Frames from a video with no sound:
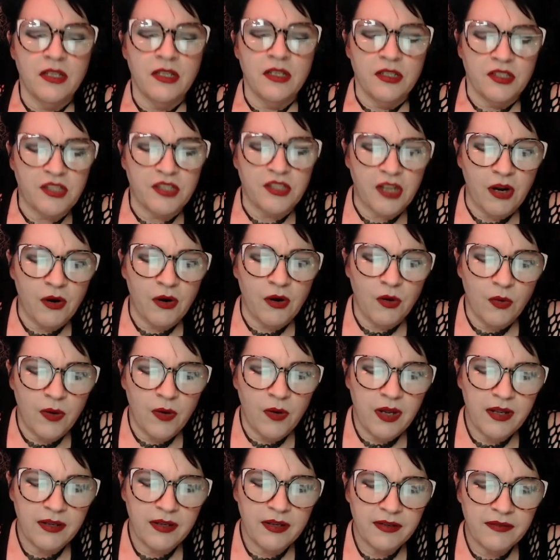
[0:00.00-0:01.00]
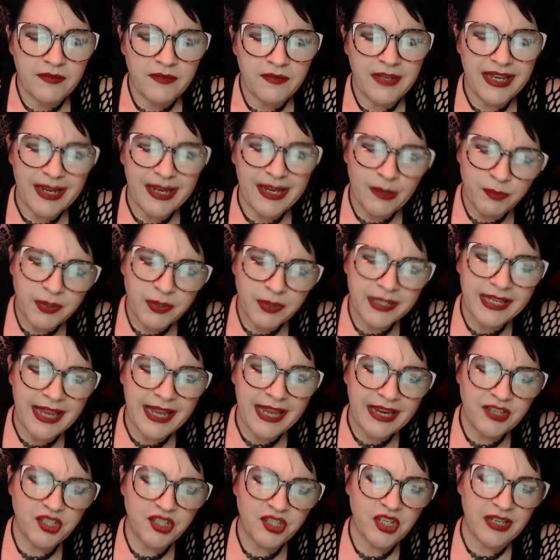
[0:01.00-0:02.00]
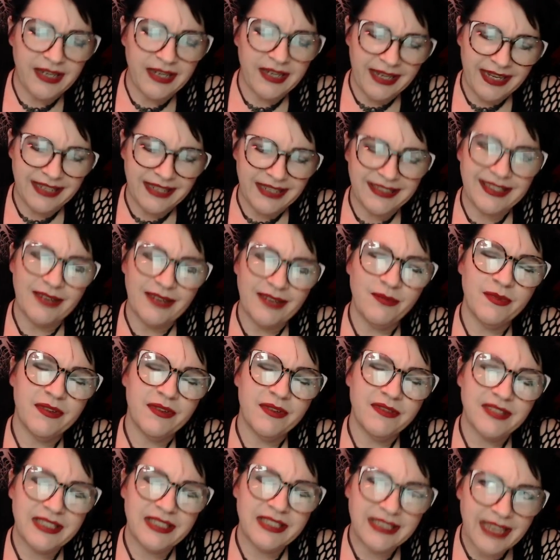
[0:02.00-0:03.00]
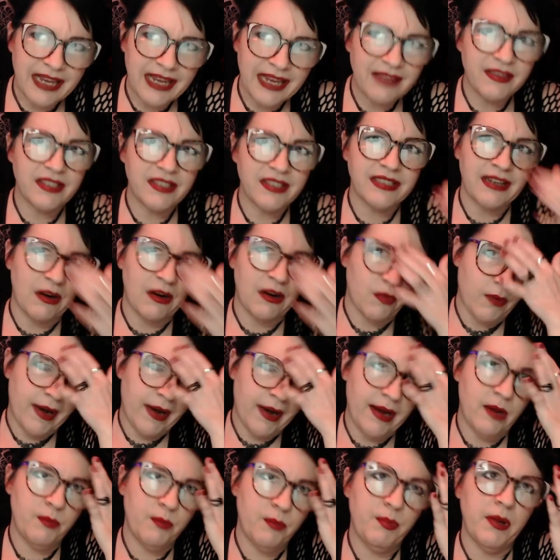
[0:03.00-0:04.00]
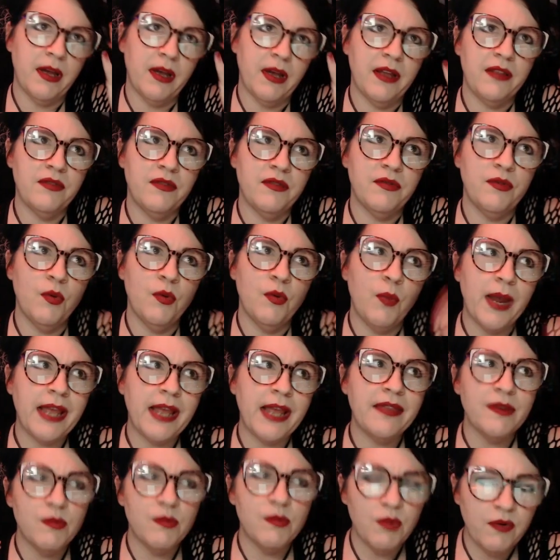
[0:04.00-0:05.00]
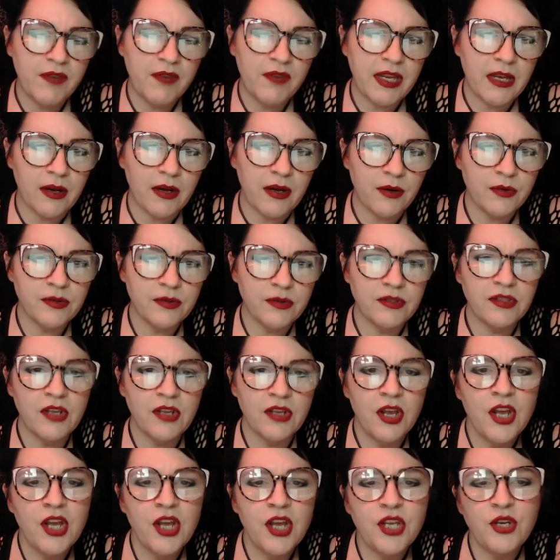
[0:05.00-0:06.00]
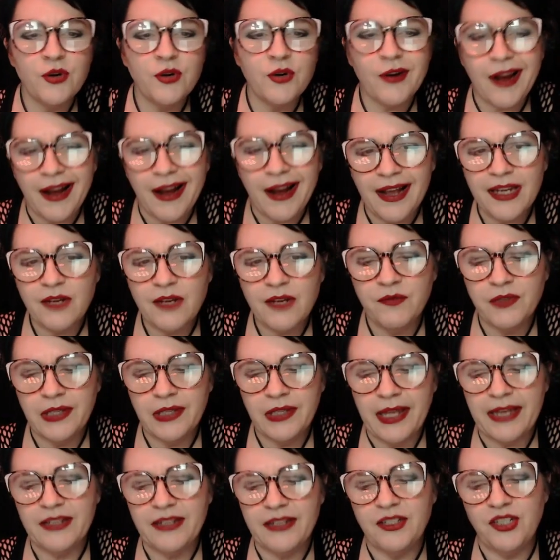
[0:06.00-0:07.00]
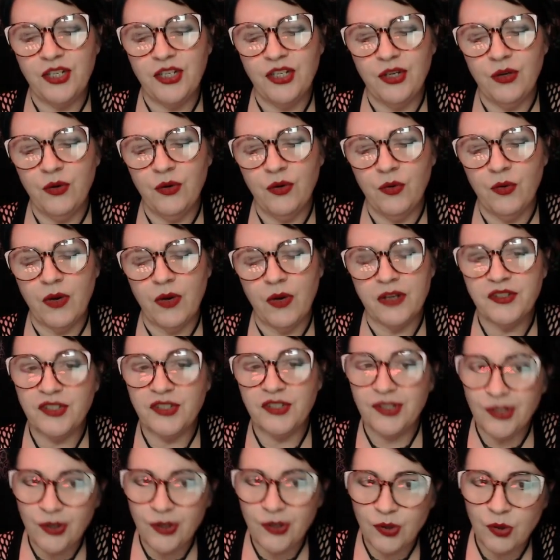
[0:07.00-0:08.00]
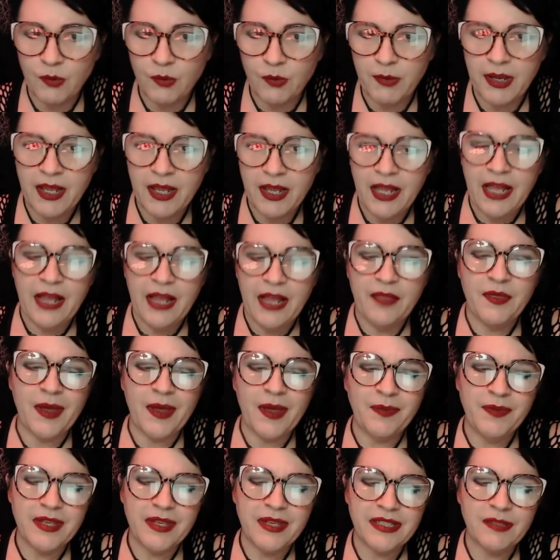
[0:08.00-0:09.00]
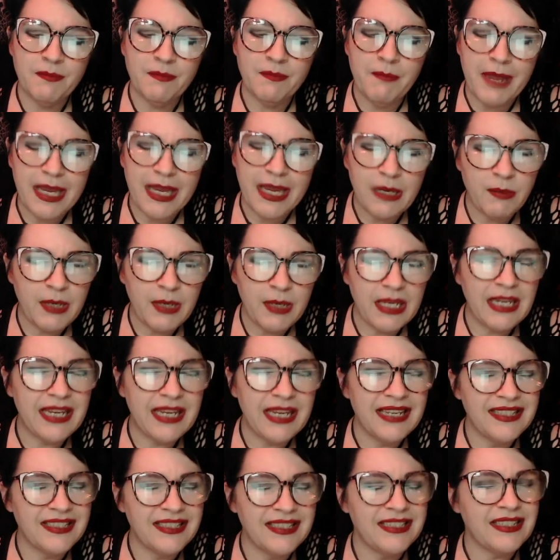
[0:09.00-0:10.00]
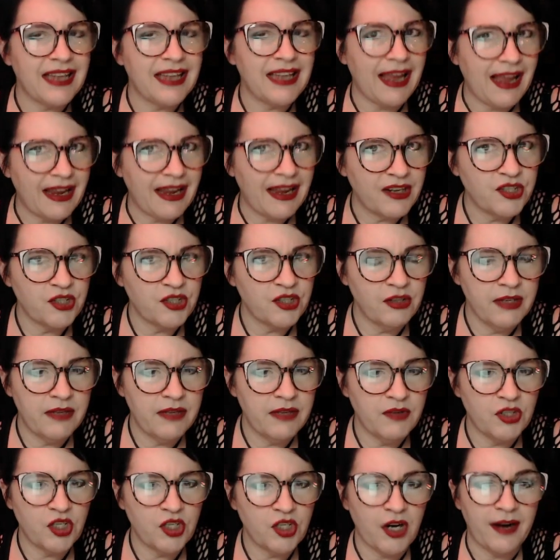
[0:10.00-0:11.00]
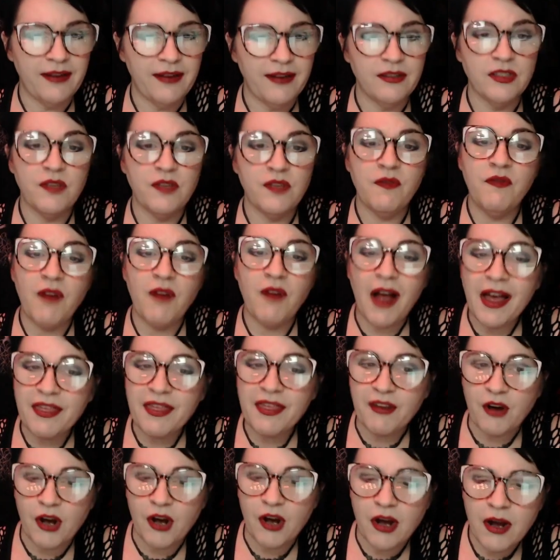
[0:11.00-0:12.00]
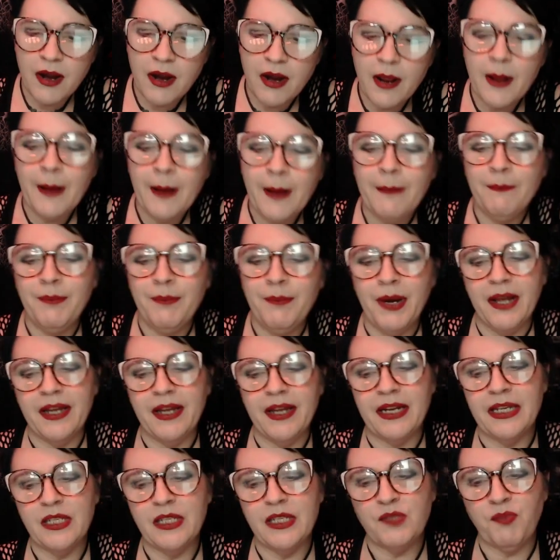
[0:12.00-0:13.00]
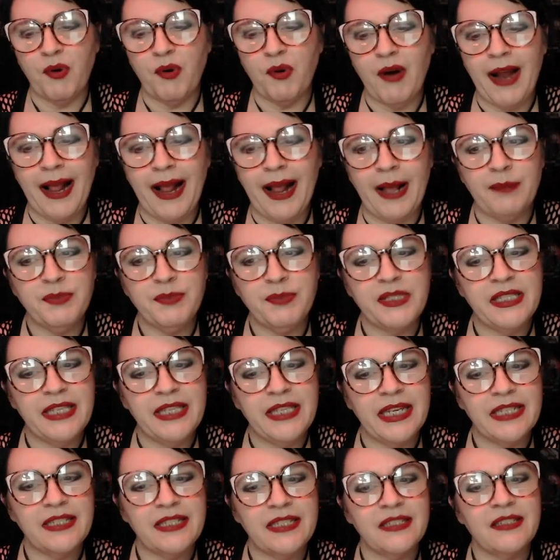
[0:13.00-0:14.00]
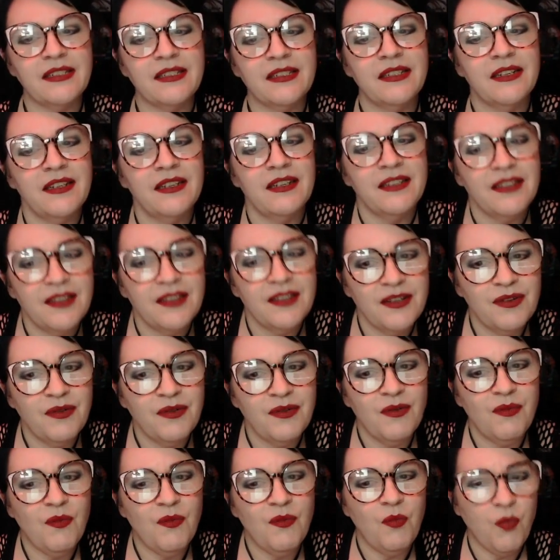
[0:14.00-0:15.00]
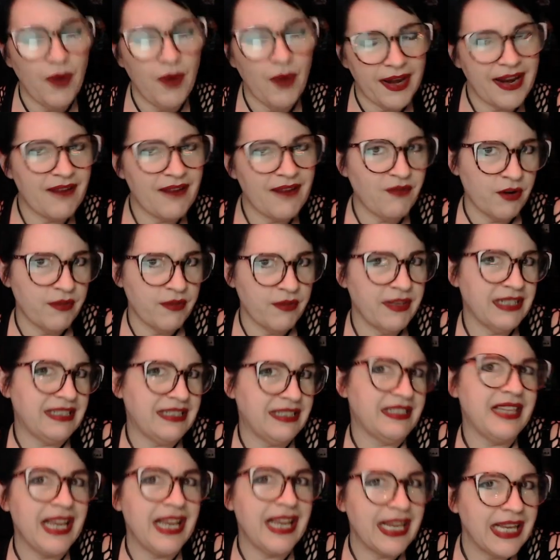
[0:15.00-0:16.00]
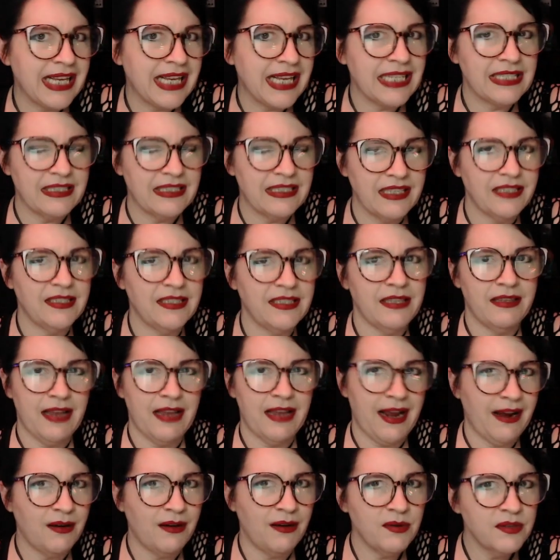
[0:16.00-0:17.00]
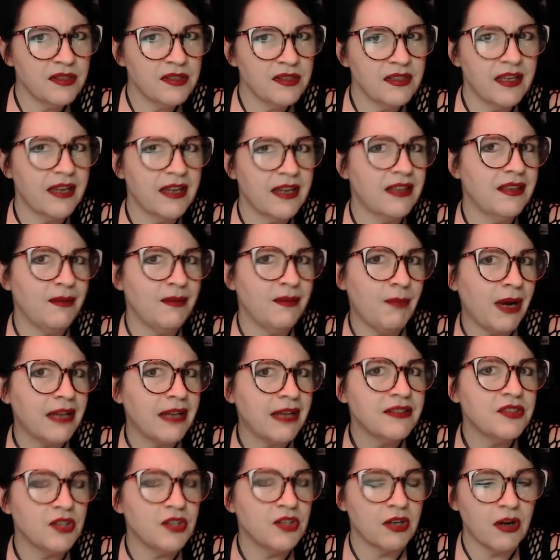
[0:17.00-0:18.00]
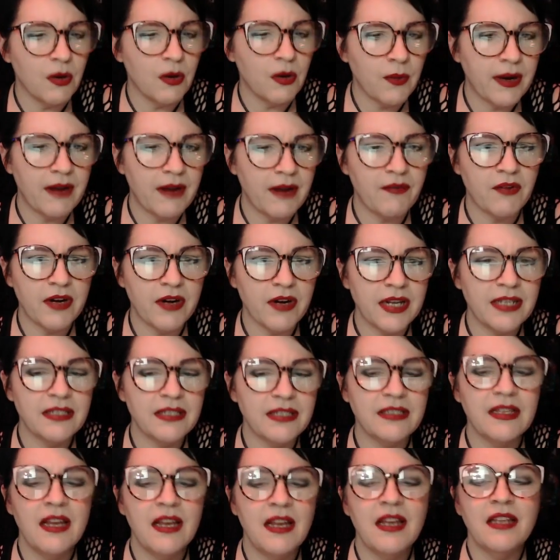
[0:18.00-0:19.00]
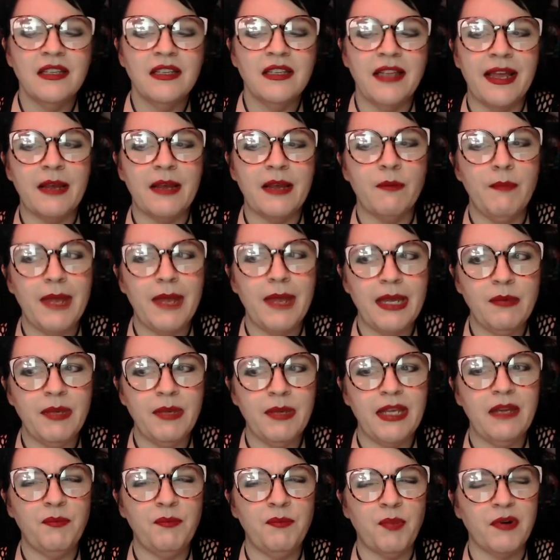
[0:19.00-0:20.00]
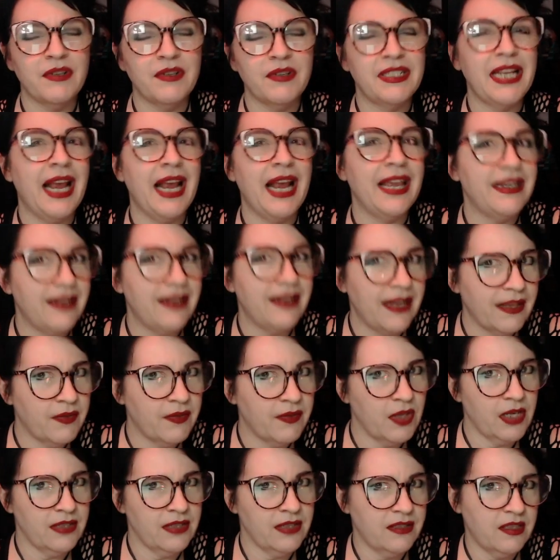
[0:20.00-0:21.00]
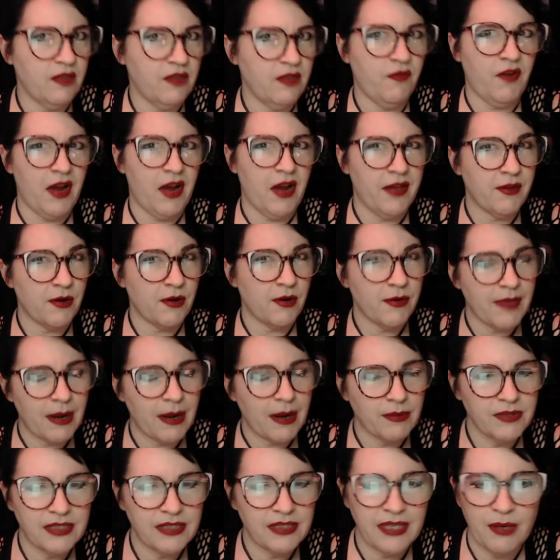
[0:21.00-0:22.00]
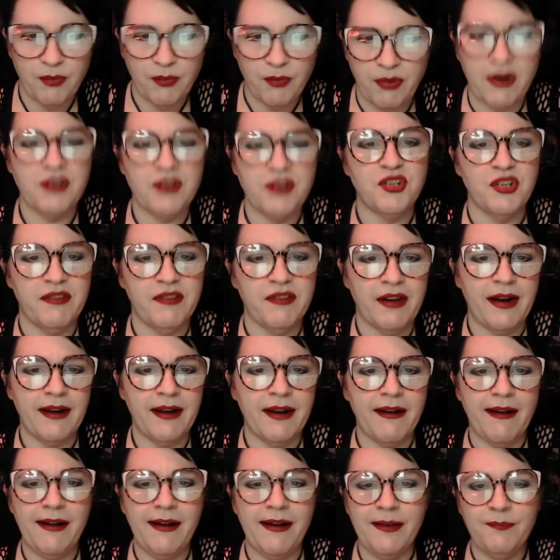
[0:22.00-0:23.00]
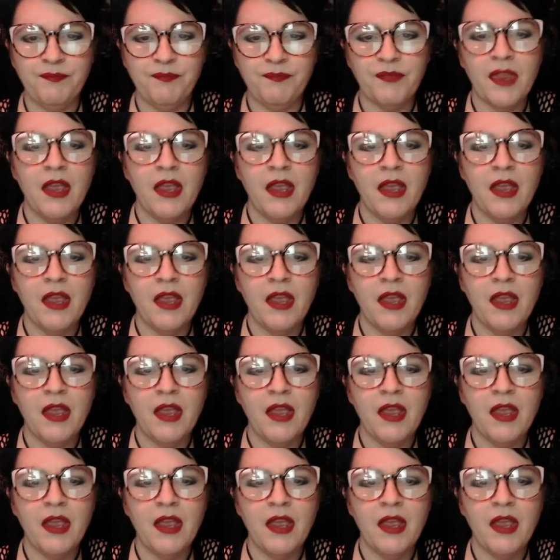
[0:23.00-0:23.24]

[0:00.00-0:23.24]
So the implication is, they don't say this outright, but the way the movie goes, you're kind of led to assume that this maybe isn't actually the child's father, but is perhaps this, whatever this thing is that's in the house, like the monster or whatever it is, like maybe pretending that it's the father. That was the impression that I got.